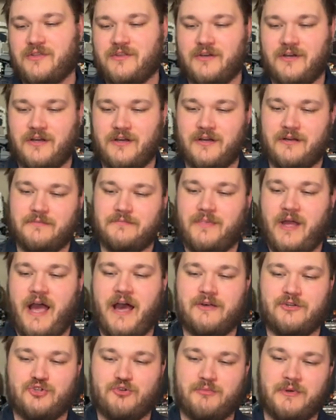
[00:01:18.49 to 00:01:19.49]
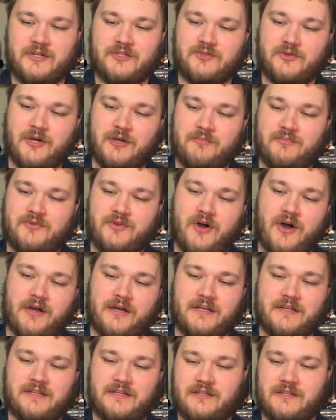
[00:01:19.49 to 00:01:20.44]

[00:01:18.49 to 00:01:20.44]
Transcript: astromech droid talking to